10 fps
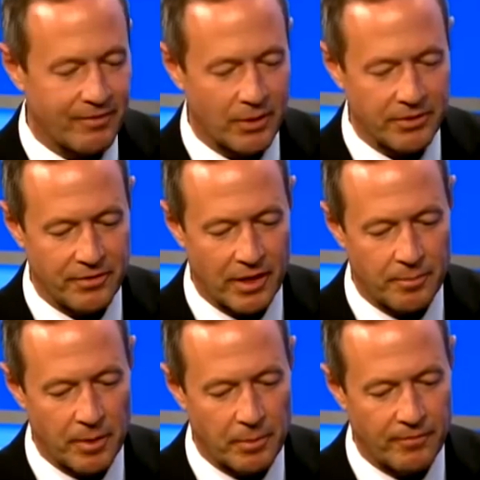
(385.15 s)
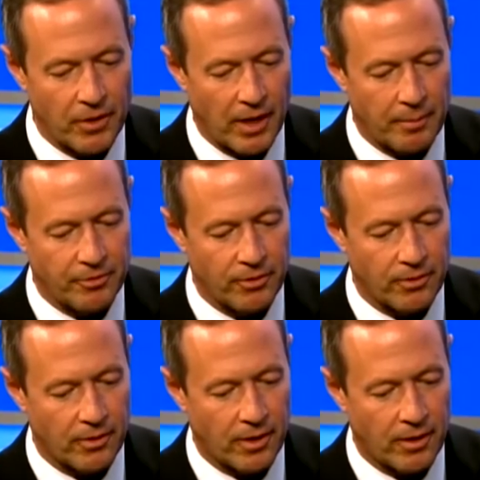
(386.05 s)
always found the people of New Hampshire
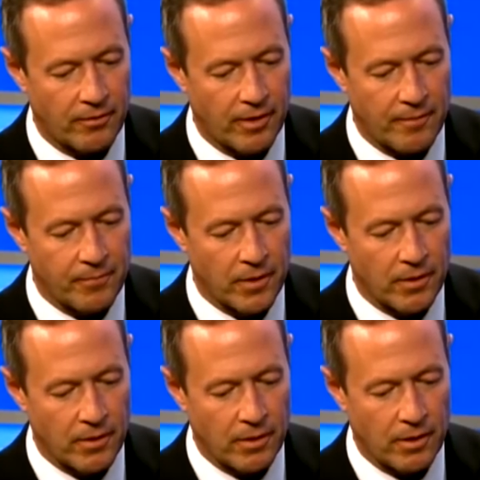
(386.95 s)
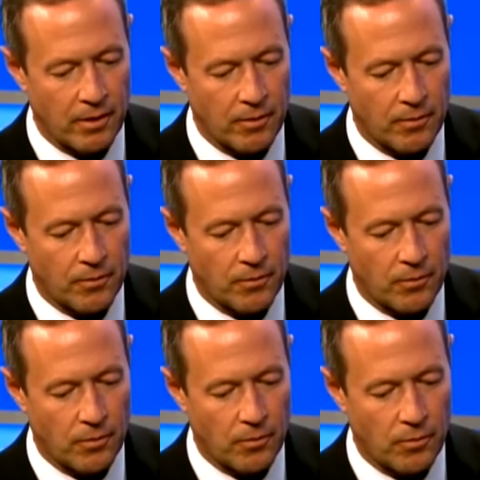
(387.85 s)
are uh, uh,
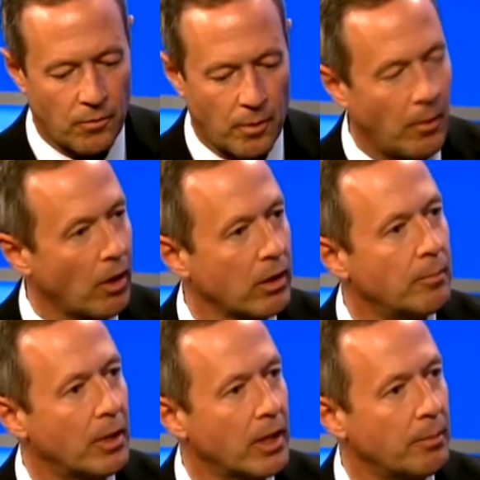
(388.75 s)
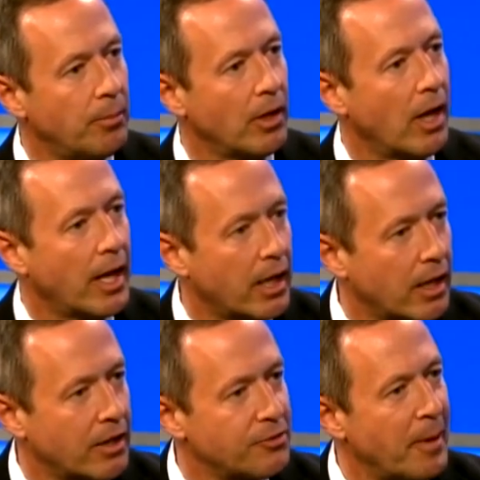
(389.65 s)
remarkably polite,
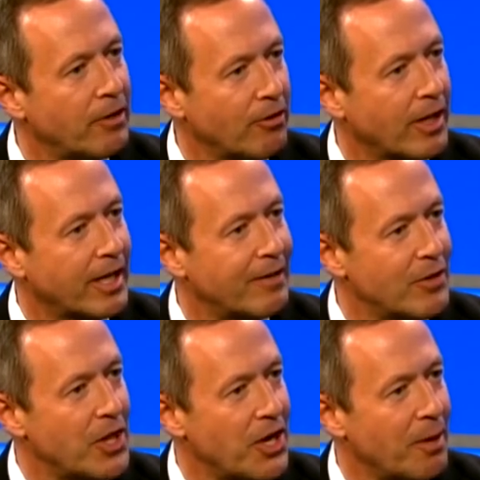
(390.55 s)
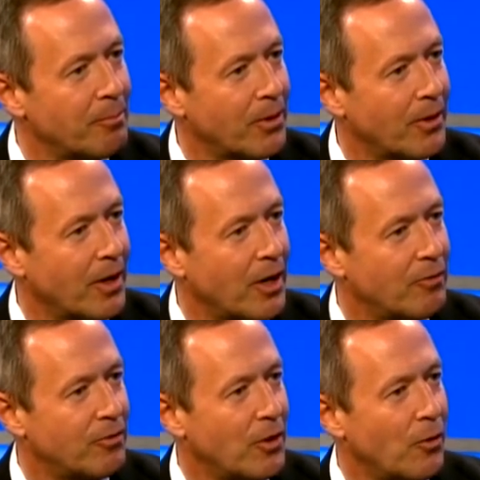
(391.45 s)
especially given the number
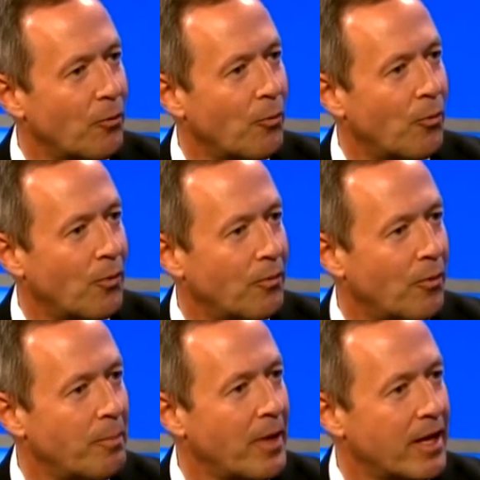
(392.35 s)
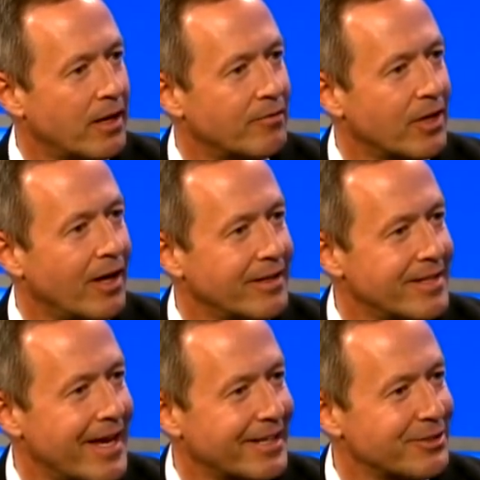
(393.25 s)
of r- repetitive
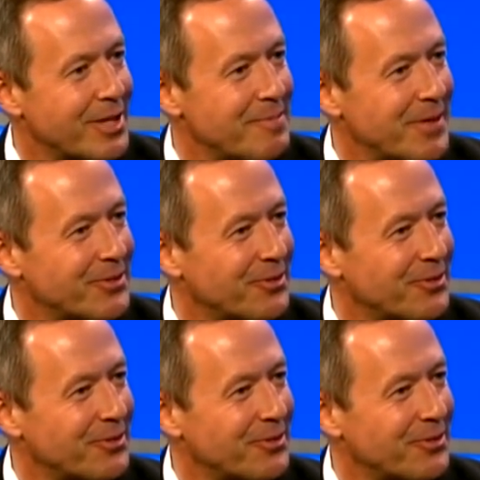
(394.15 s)
contacts they must